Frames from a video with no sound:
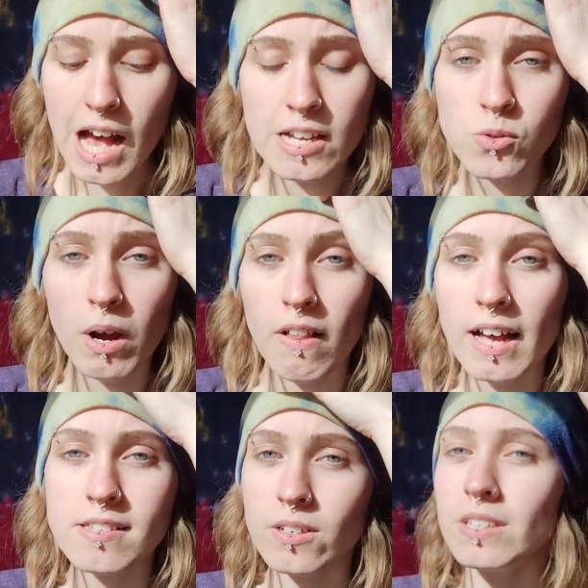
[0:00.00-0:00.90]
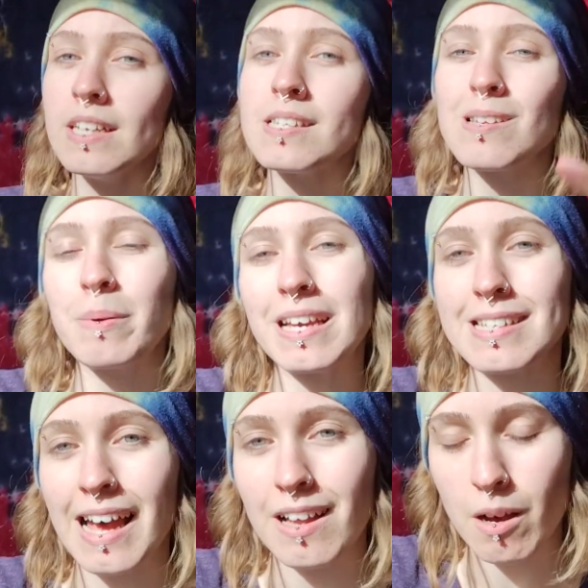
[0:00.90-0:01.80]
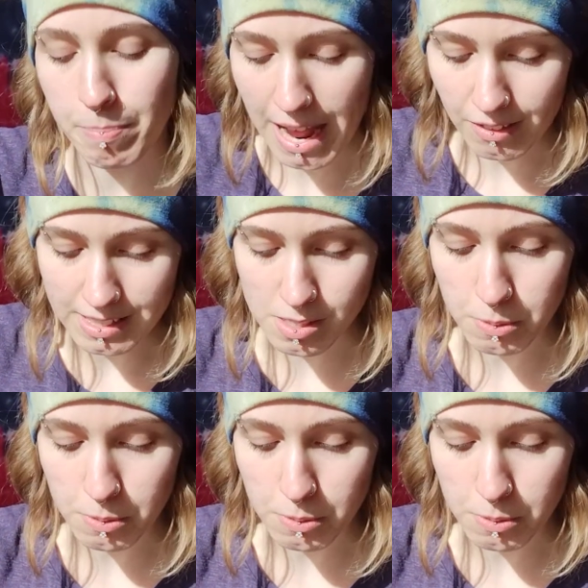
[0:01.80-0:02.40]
As well as there needs to be a balance